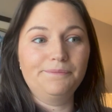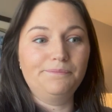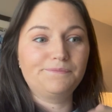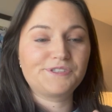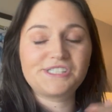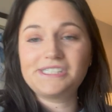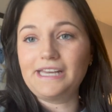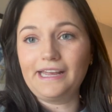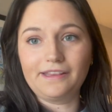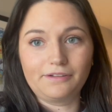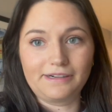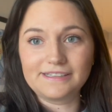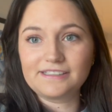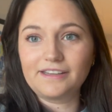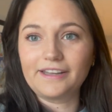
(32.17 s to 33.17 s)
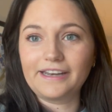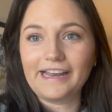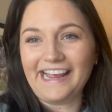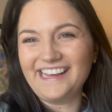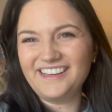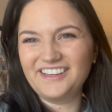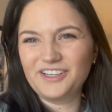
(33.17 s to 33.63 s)
stay the rest of the
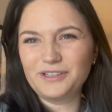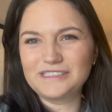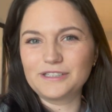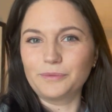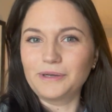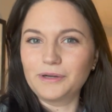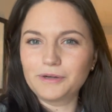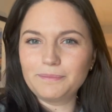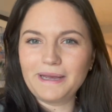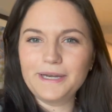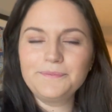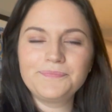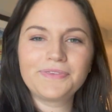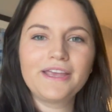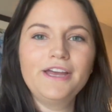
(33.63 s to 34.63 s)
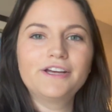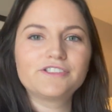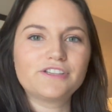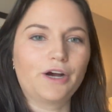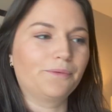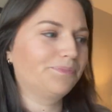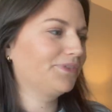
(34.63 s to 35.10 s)
night, you know, until we go to bed.
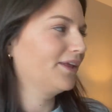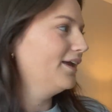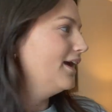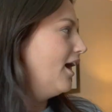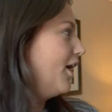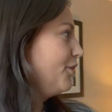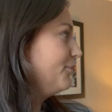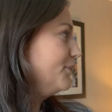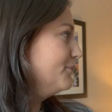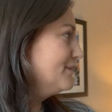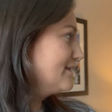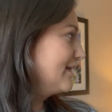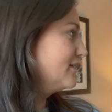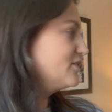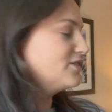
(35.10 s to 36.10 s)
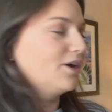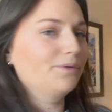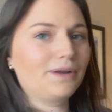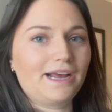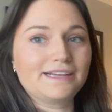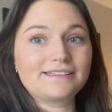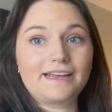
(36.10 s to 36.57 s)
So our room is like so
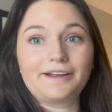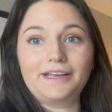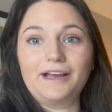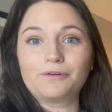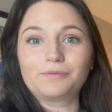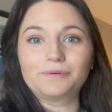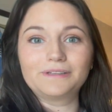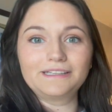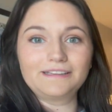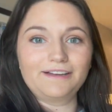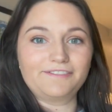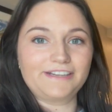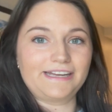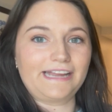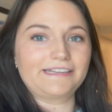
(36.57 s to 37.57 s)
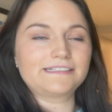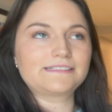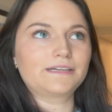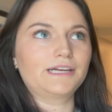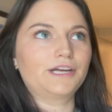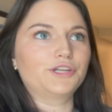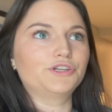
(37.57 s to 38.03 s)
nice. I really love it. And it's
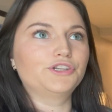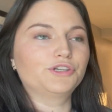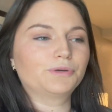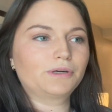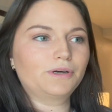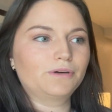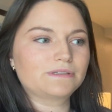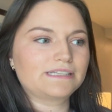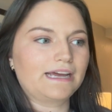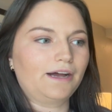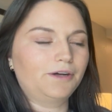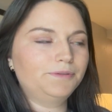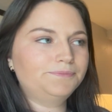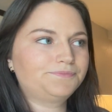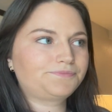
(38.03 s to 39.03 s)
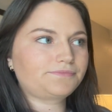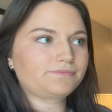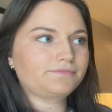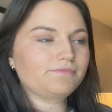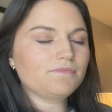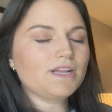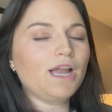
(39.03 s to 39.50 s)
a newer hotel
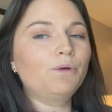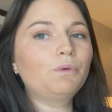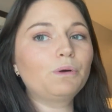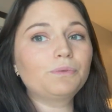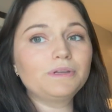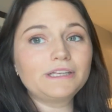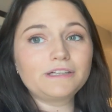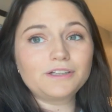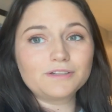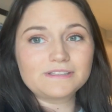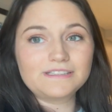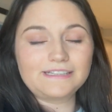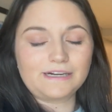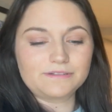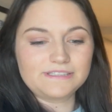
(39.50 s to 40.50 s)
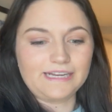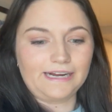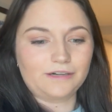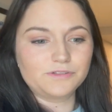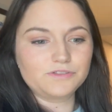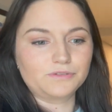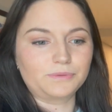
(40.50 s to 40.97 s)
and we're really close to
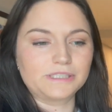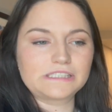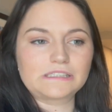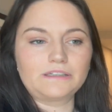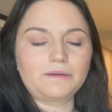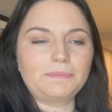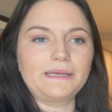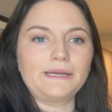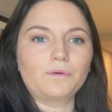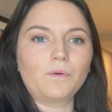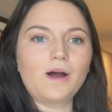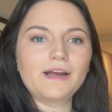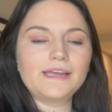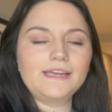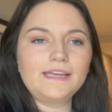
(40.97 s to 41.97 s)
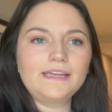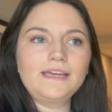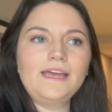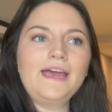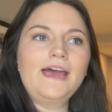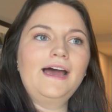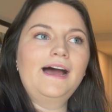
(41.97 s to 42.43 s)
downtown so we're just going to be
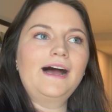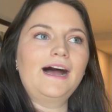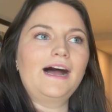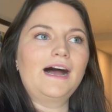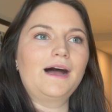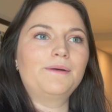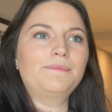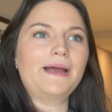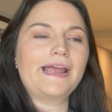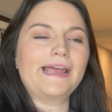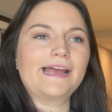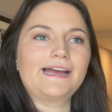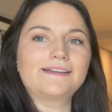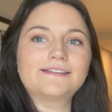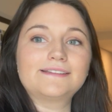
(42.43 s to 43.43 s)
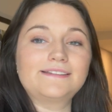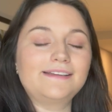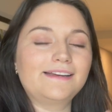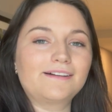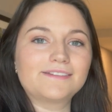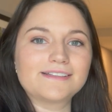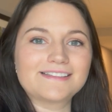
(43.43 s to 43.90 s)
walking um, and
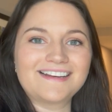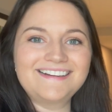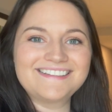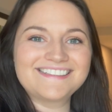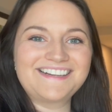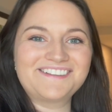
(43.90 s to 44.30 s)
seeing all the sights and